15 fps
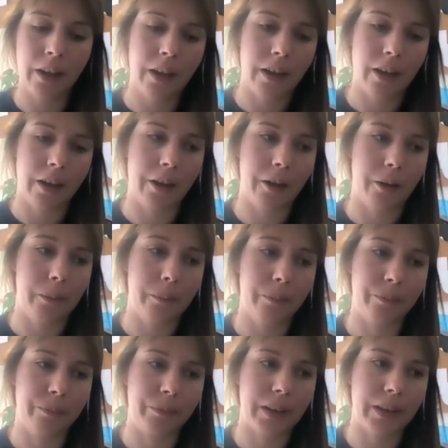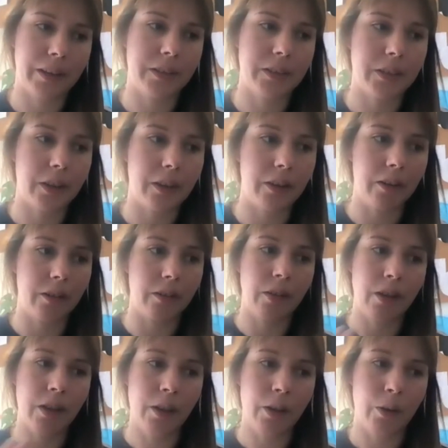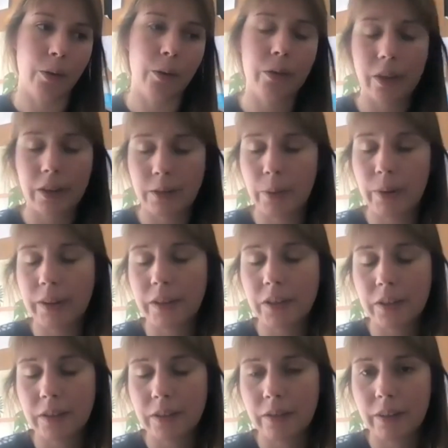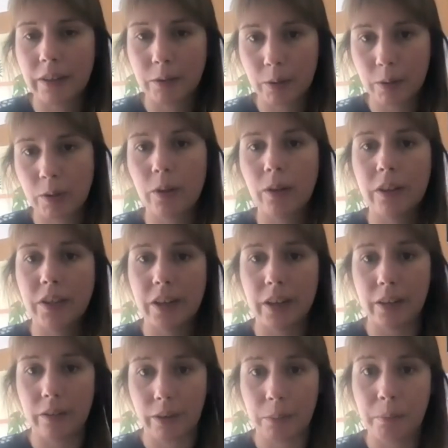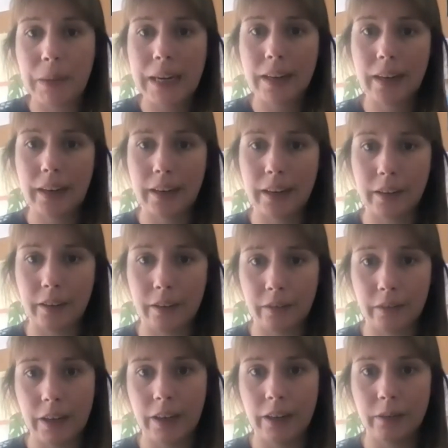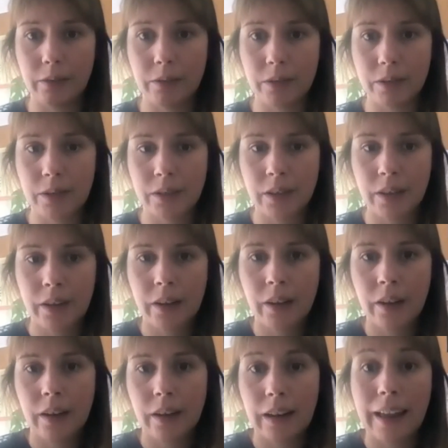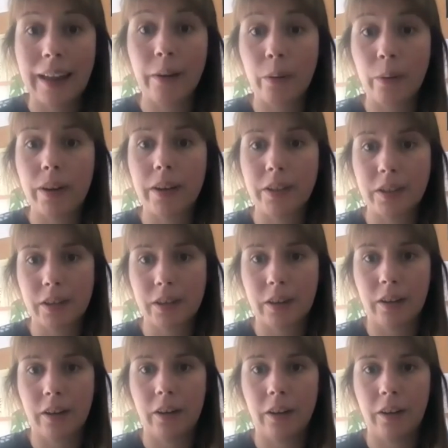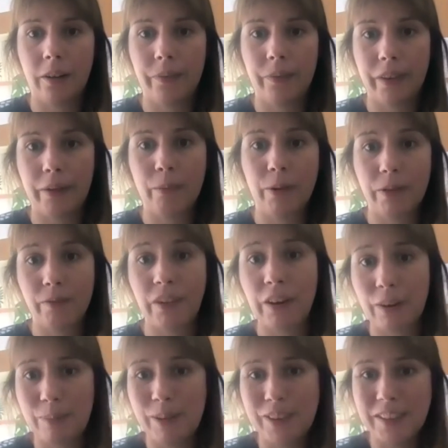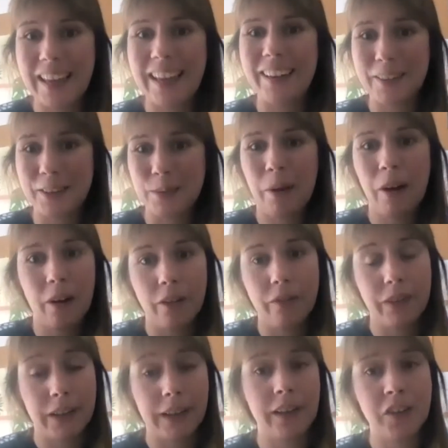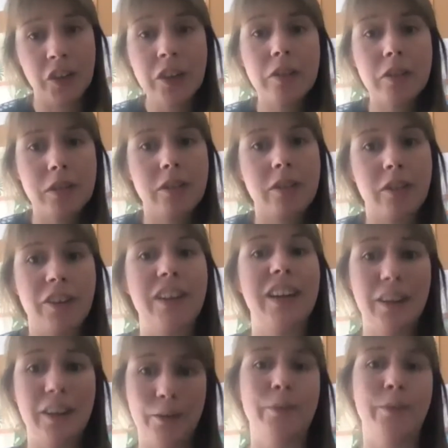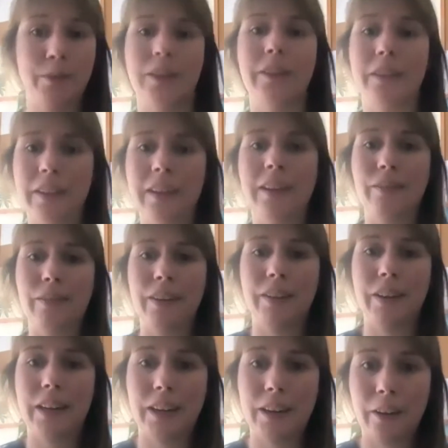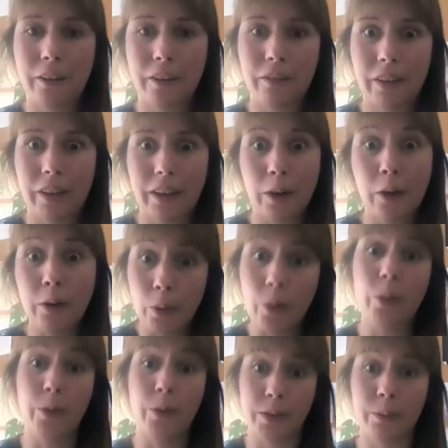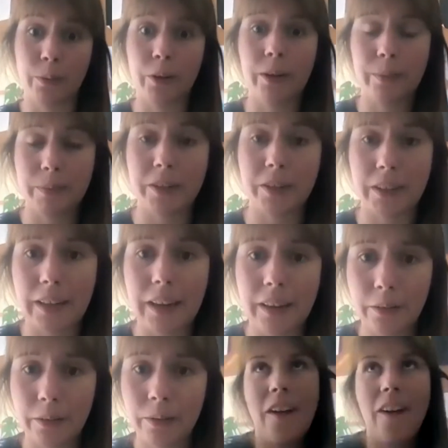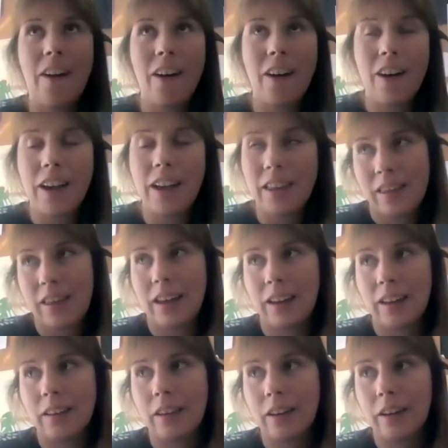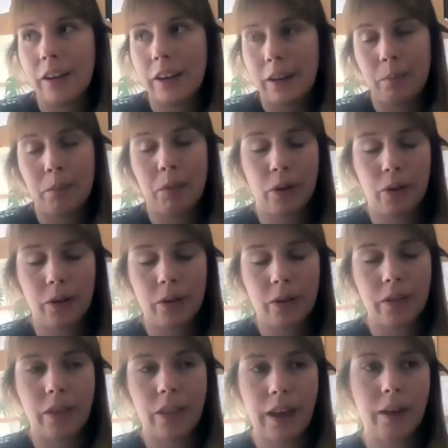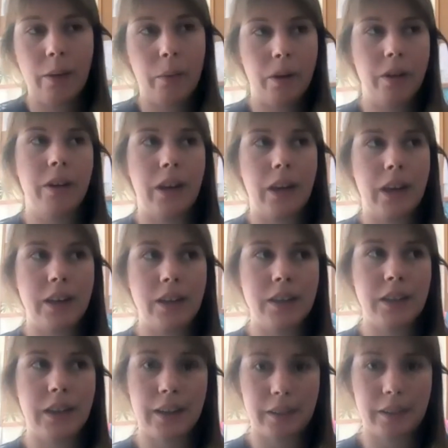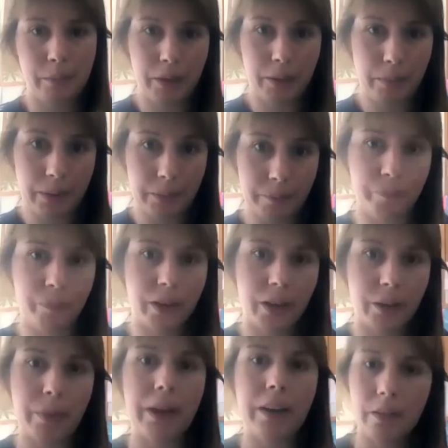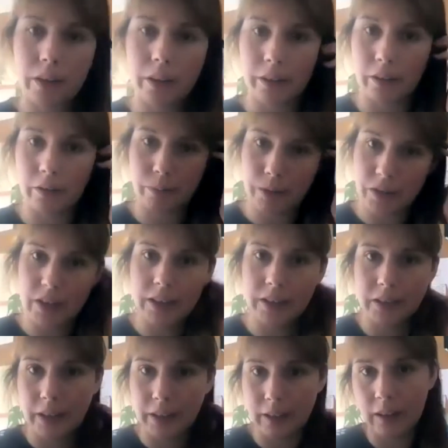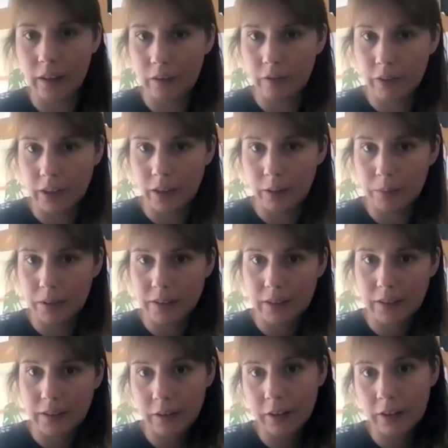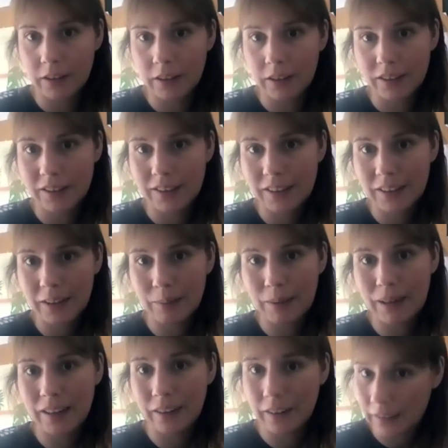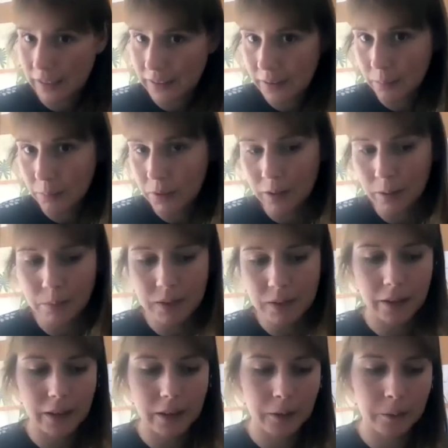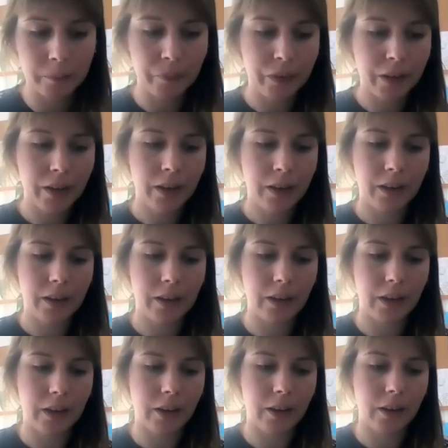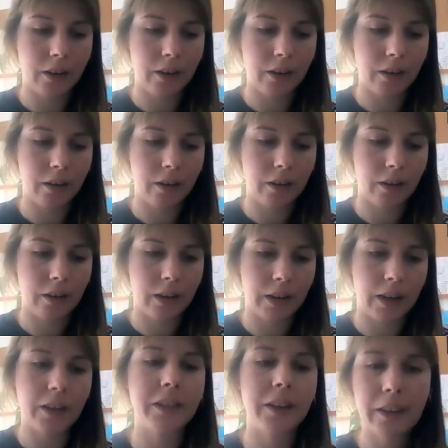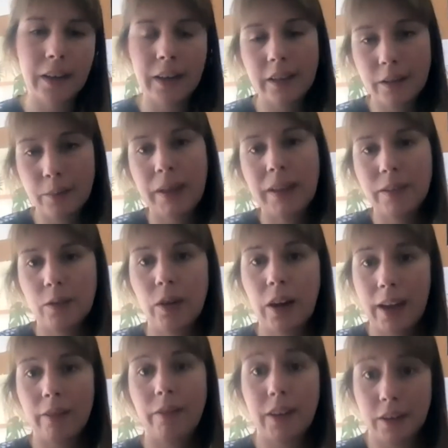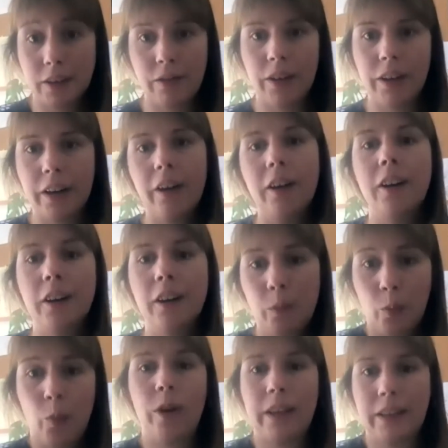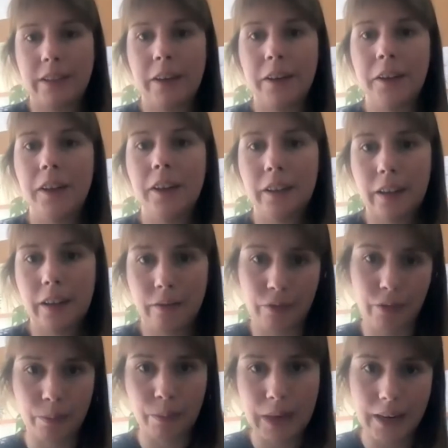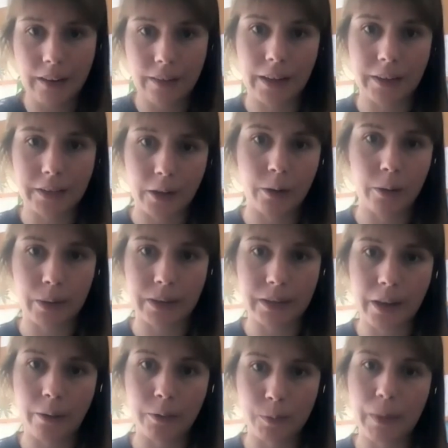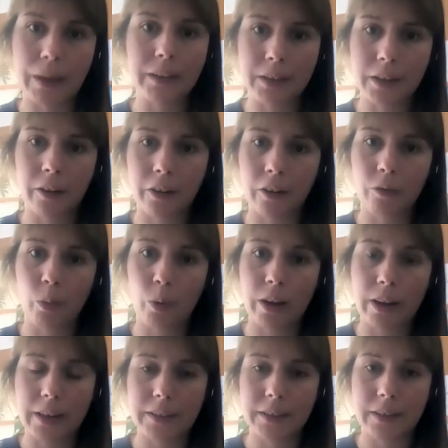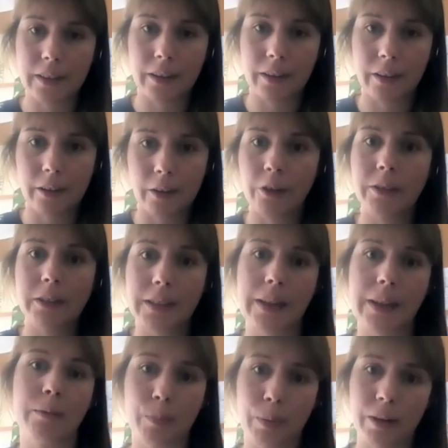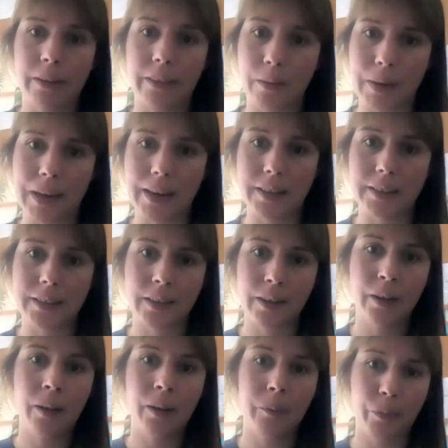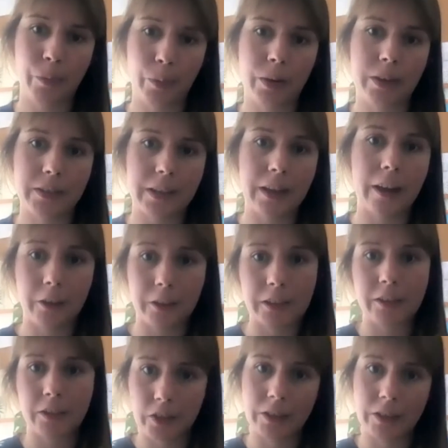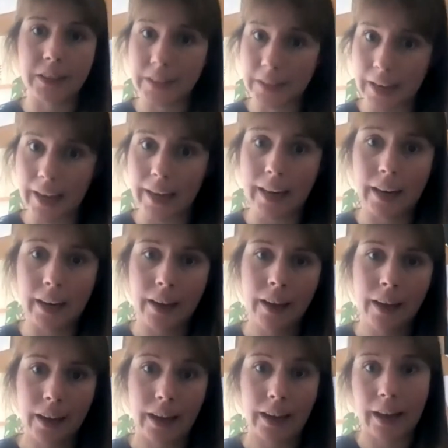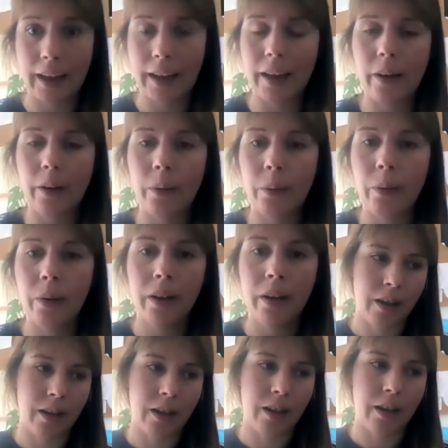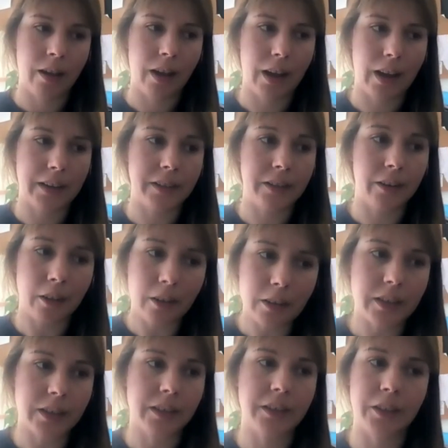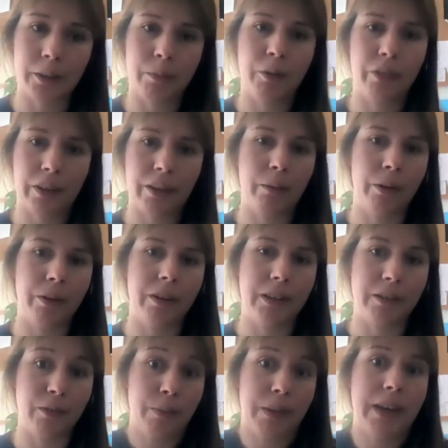And so all those questions around ontology, around meaning, around language that were very much there as part of an English literature degree are also, I think, very kind of like core to what I'm doing now. I think that I am not that worried at the moment about kind of machines taking over humans as artists. I mean, I think sometimes like because I think it depends on how you define art, what is art. And for me, that's always comes back to kind of what is the concept behind the piece? What is the artist trying to say, and how? As an artist, I'm not that worried. For me,